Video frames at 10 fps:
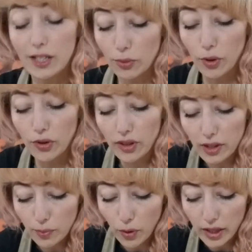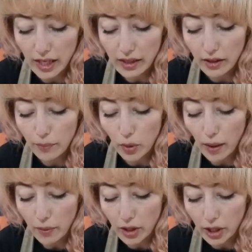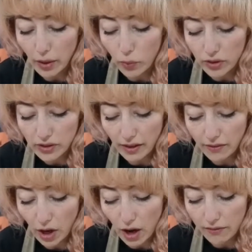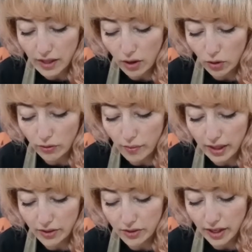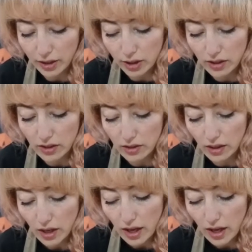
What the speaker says: smooth at this point either, but once I've carved out all of my little sections,